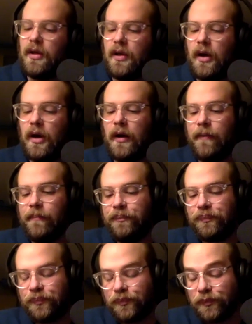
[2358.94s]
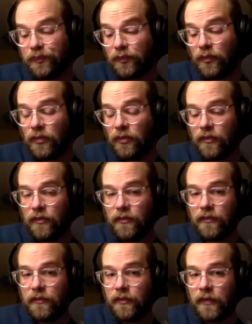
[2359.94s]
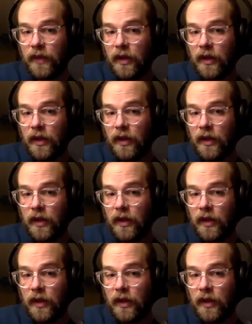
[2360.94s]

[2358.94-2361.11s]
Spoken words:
You're a dope producer too, right?